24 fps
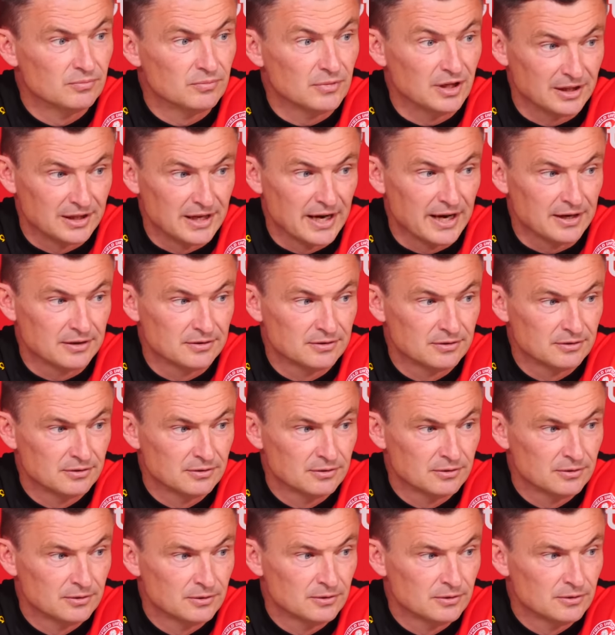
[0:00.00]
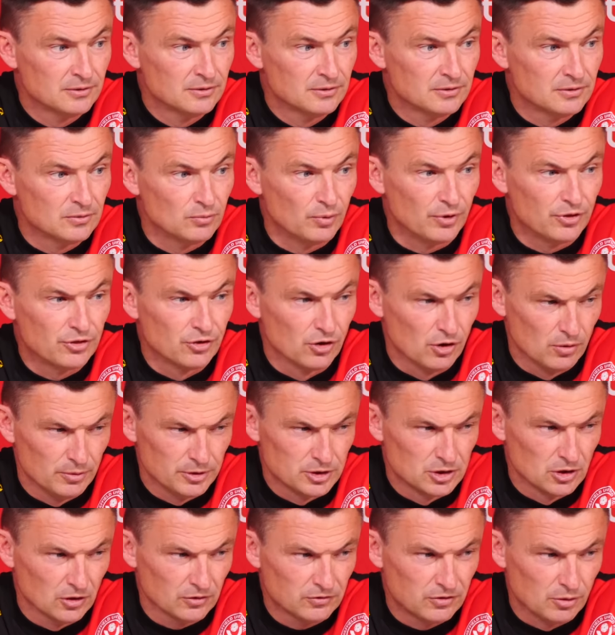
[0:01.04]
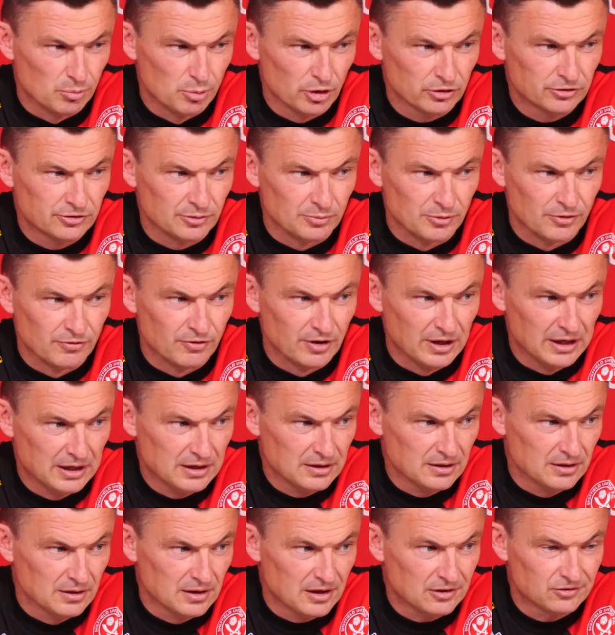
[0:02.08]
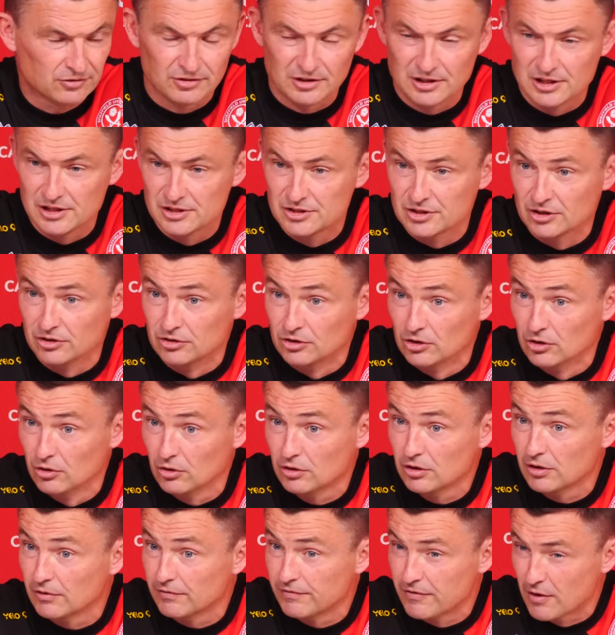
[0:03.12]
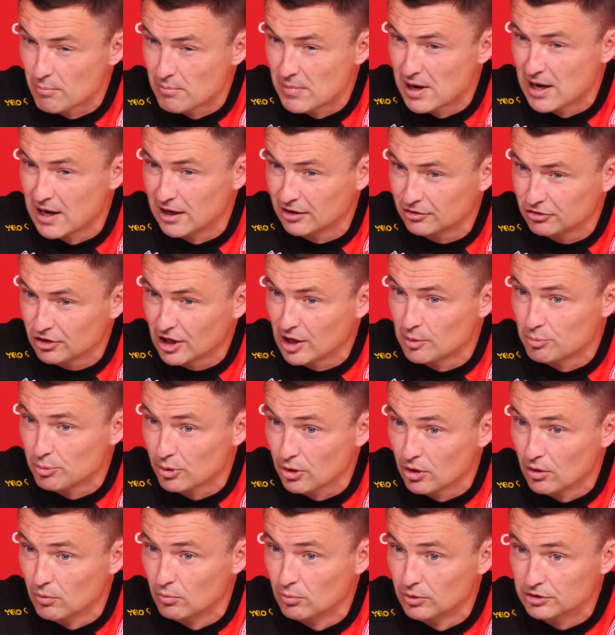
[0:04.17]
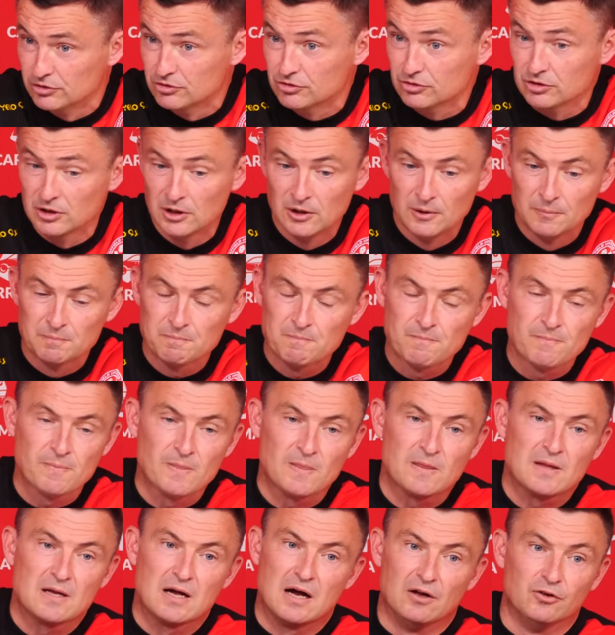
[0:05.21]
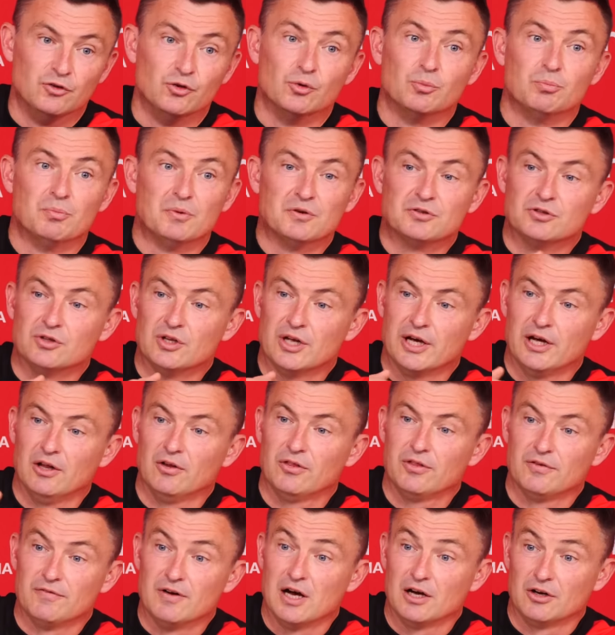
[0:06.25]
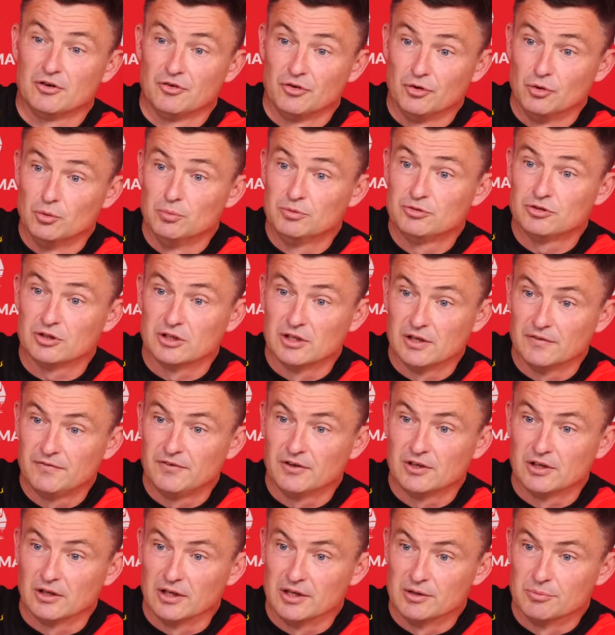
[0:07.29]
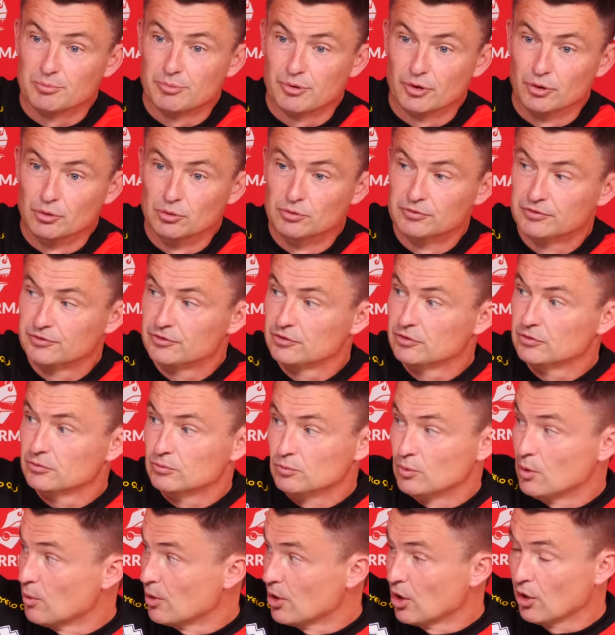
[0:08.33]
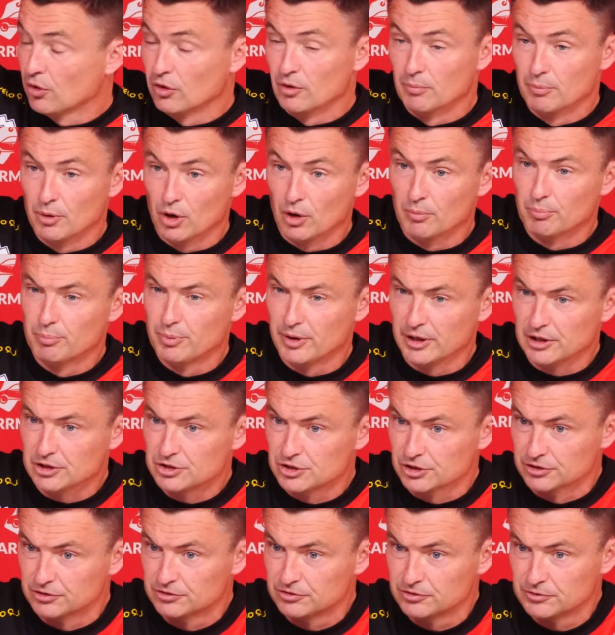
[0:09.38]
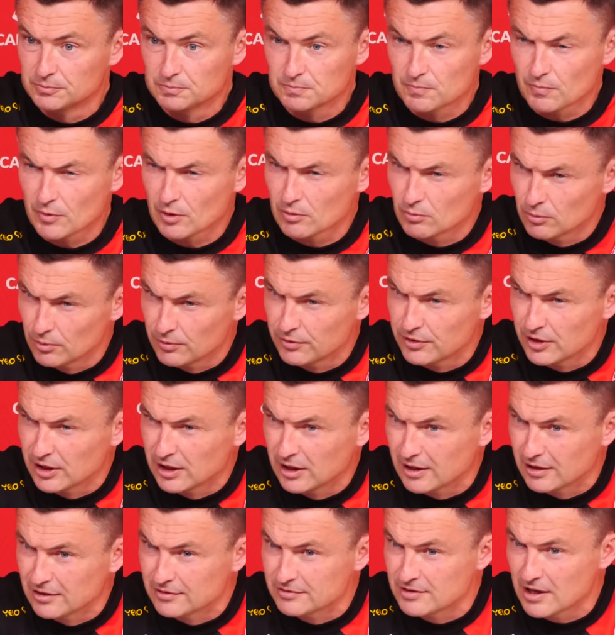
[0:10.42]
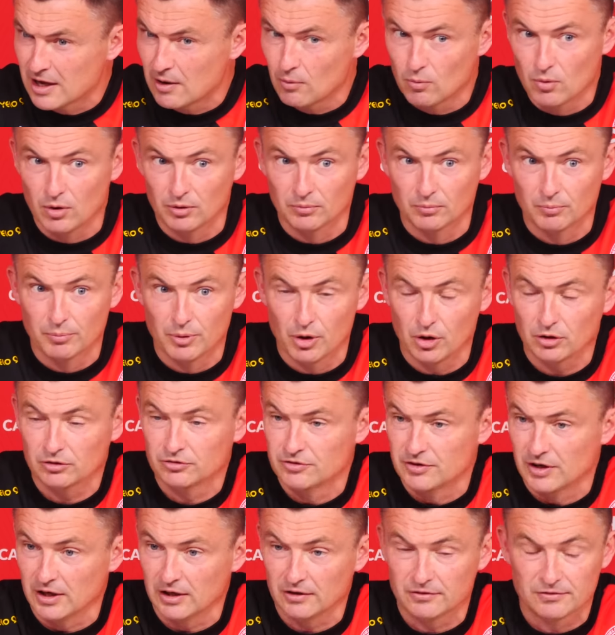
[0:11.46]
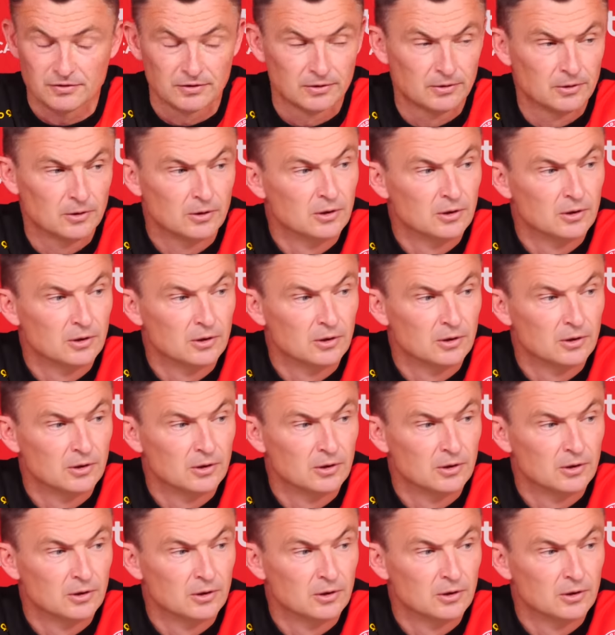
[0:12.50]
again. We thought we'd got to the bottom of it last season. You look at from March, April onwards, our numbers and the health of our group significantly improved. We were on the bottom pitchers. We were thinking, is that one box ticked?